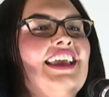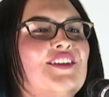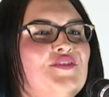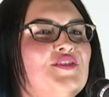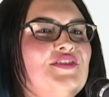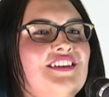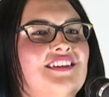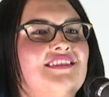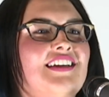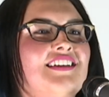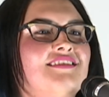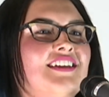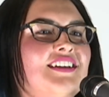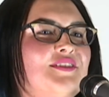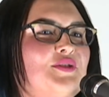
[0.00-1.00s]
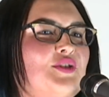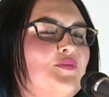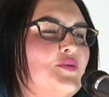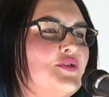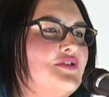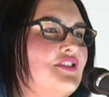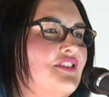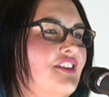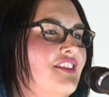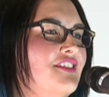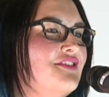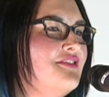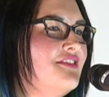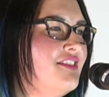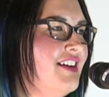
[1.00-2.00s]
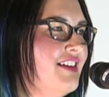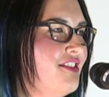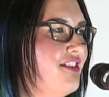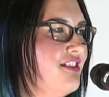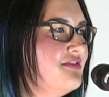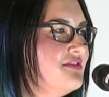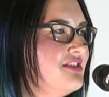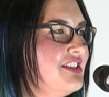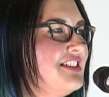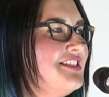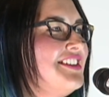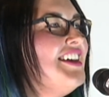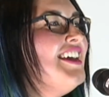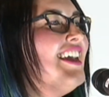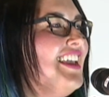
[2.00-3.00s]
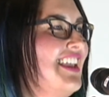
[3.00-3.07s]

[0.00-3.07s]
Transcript: If you think it tastes like soap or dirt, you're not uncultured.